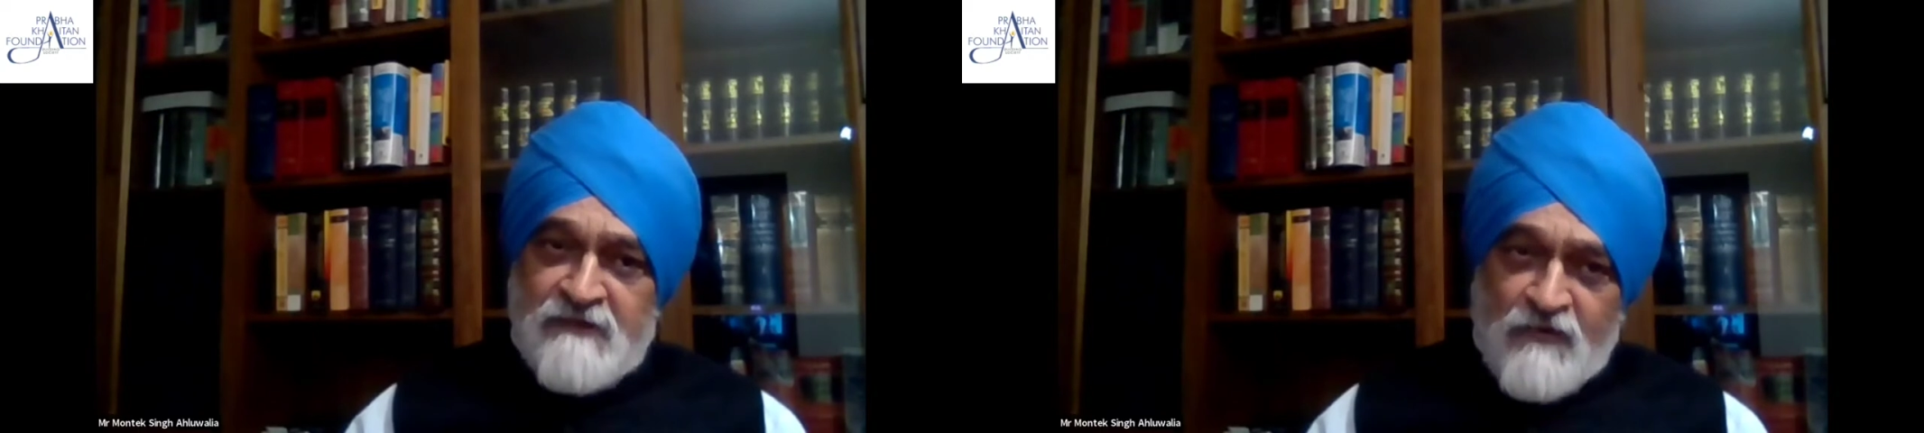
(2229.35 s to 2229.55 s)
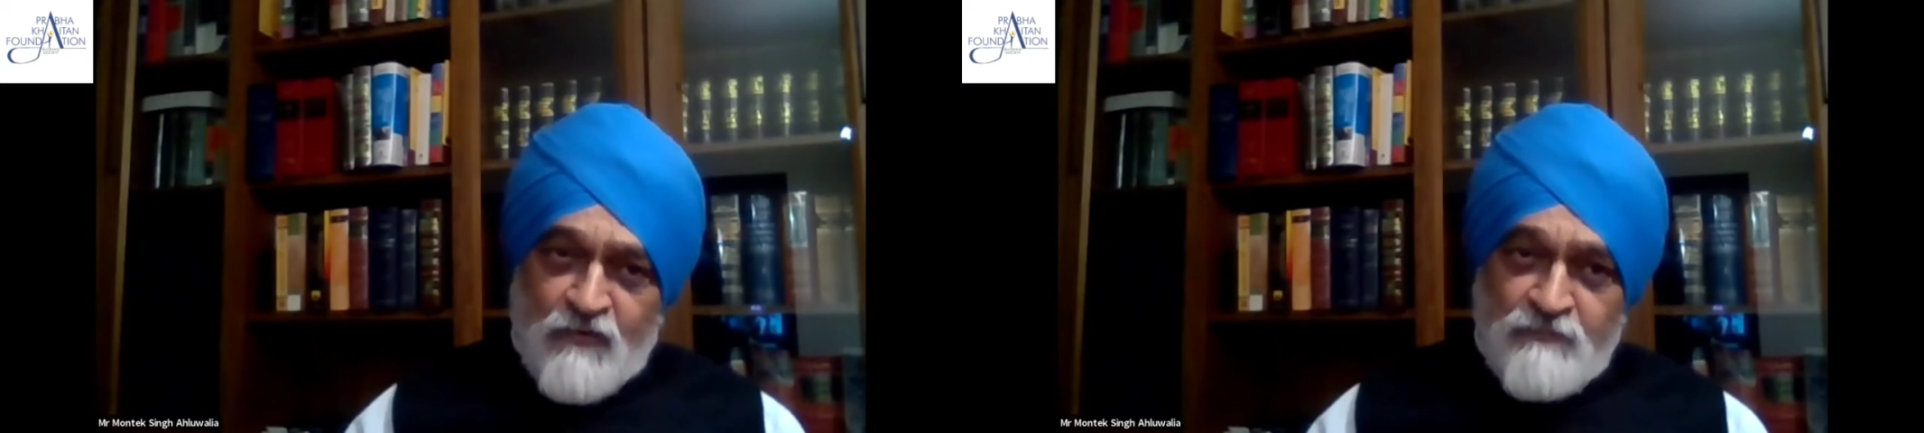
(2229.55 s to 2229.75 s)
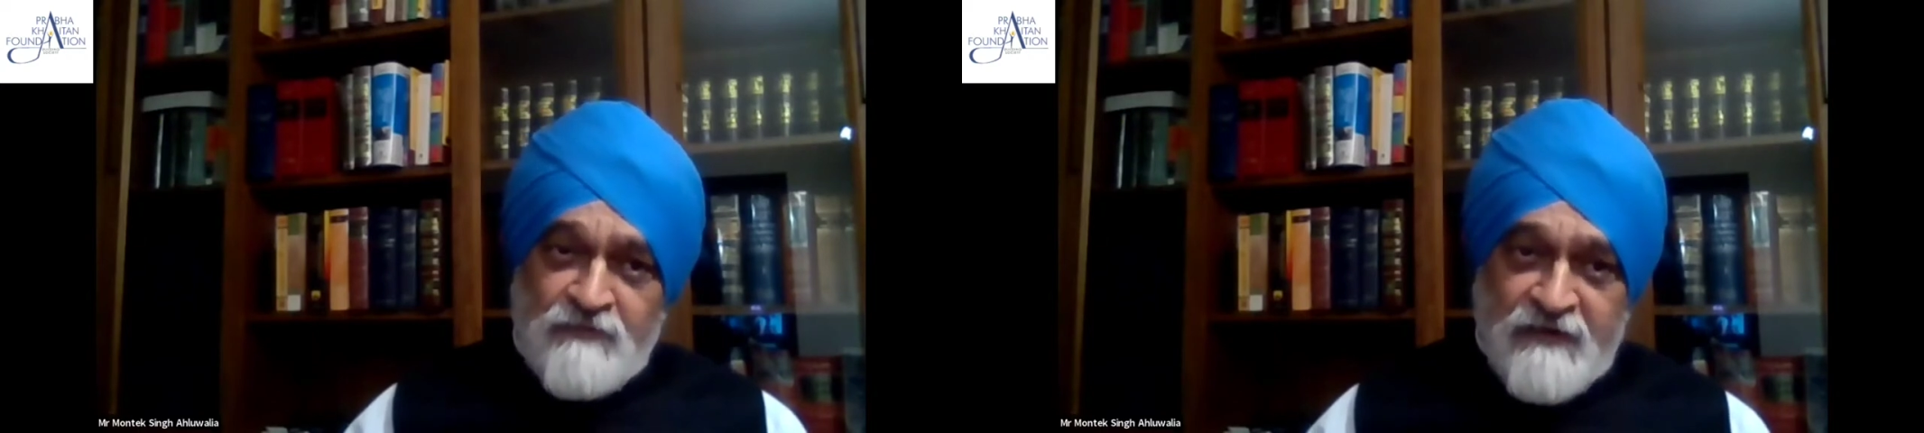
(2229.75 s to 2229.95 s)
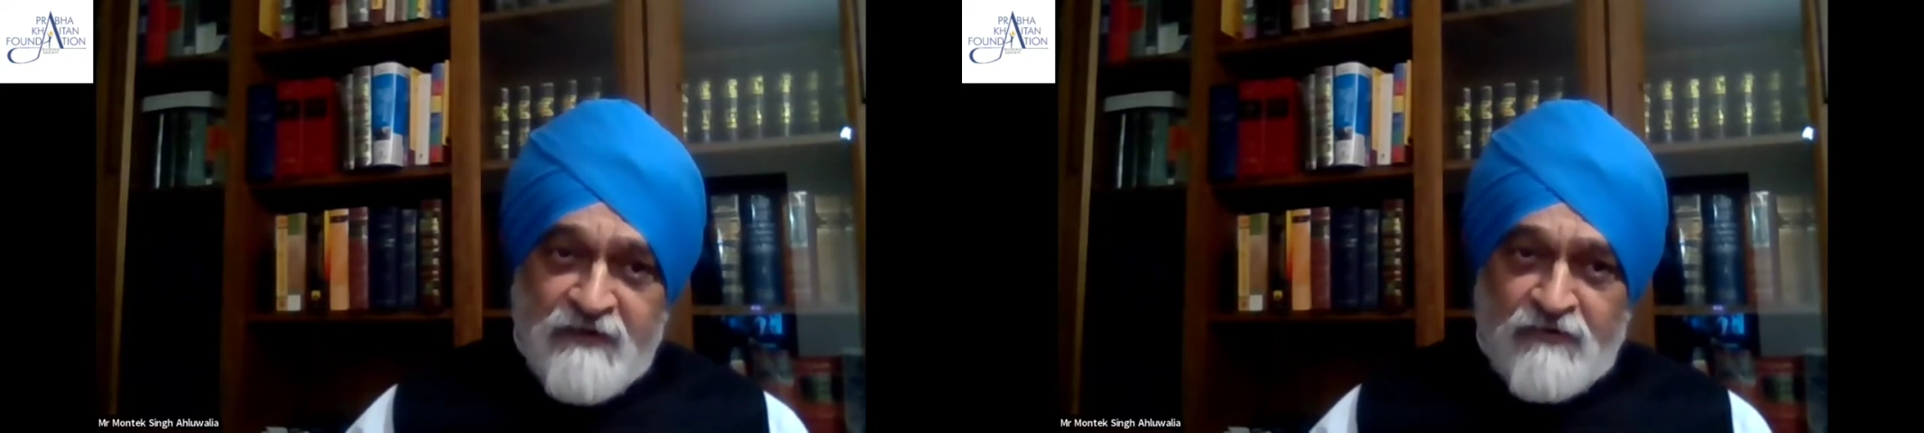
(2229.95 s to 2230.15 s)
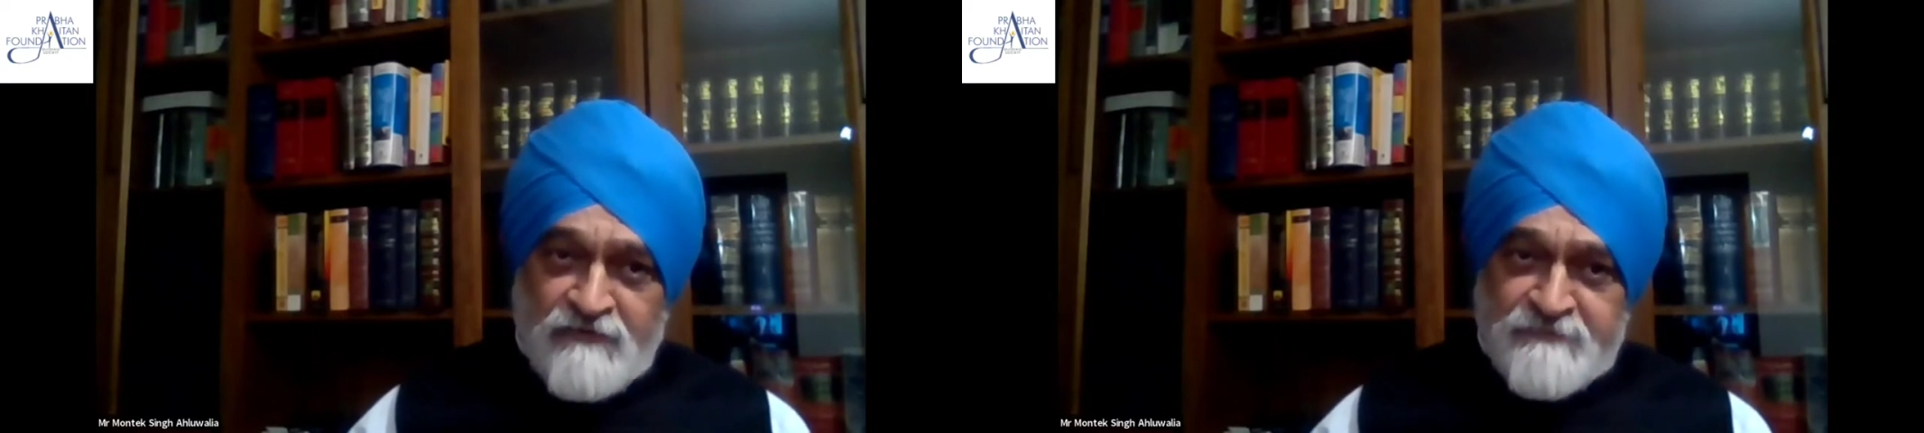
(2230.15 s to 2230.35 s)
global
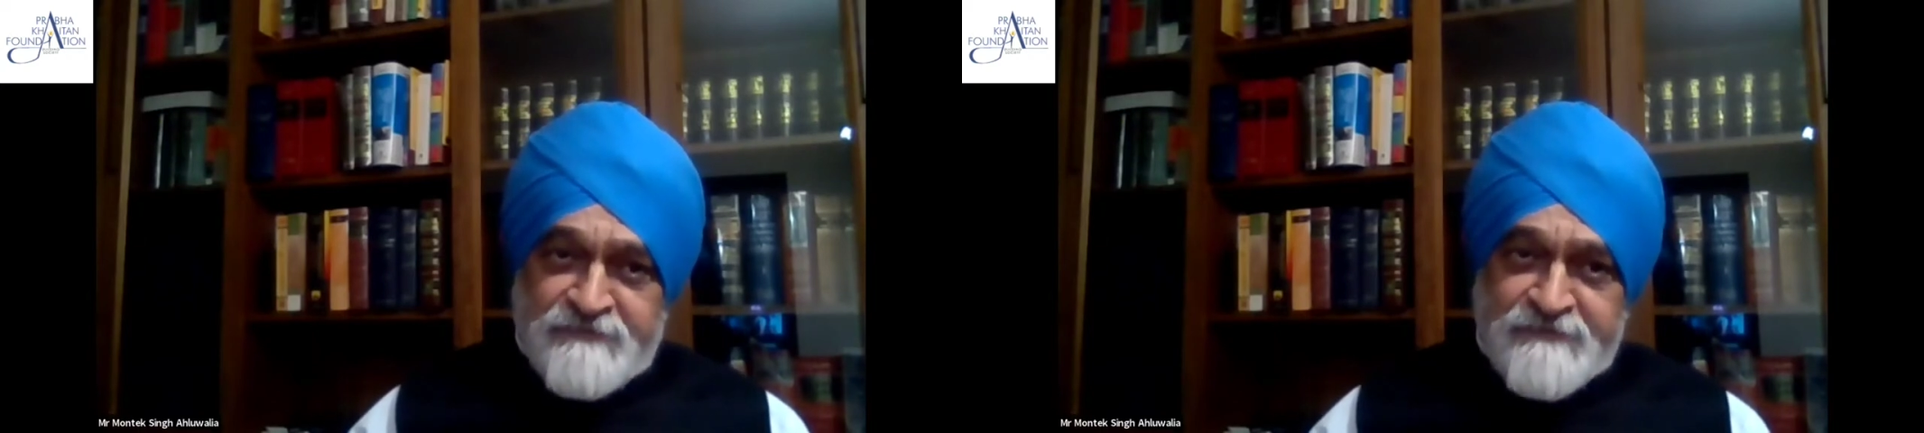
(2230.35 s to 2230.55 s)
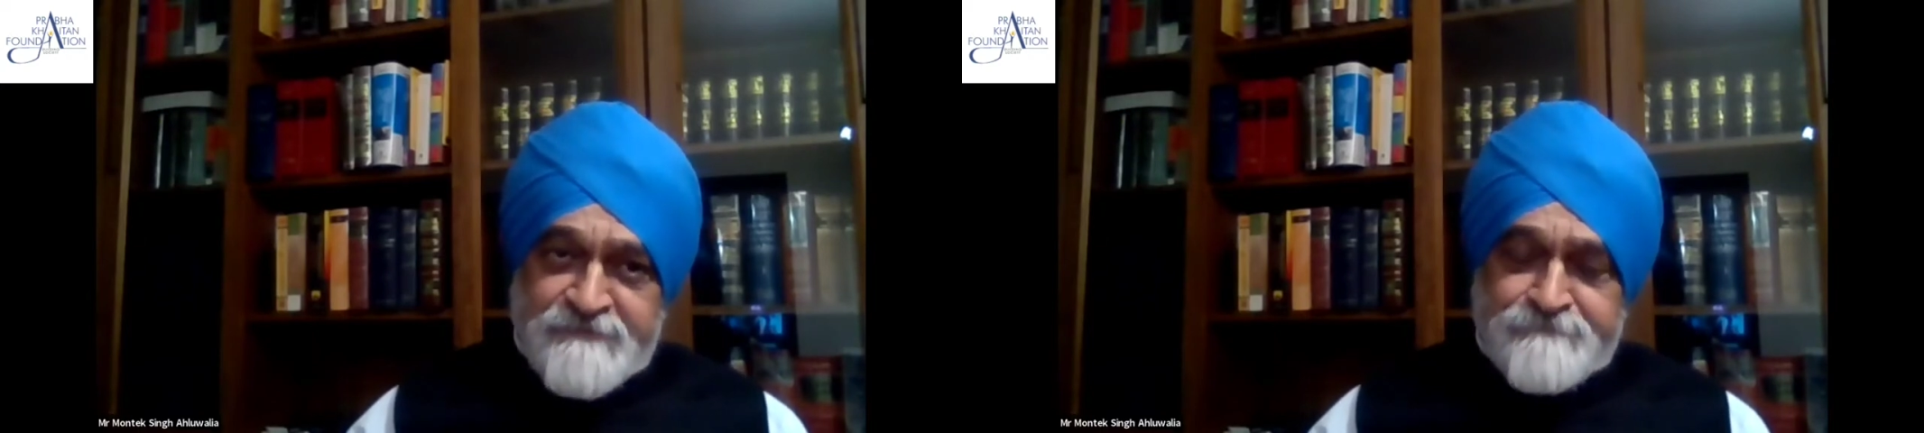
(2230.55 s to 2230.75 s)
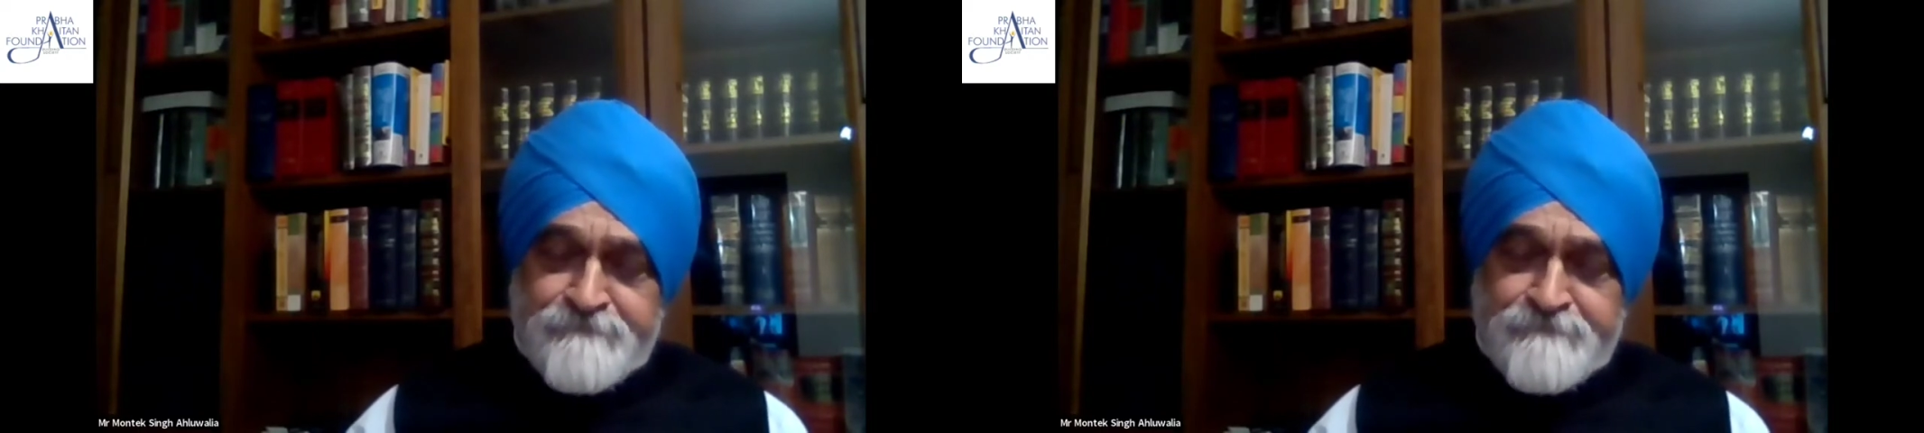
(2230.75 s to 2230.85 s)
economy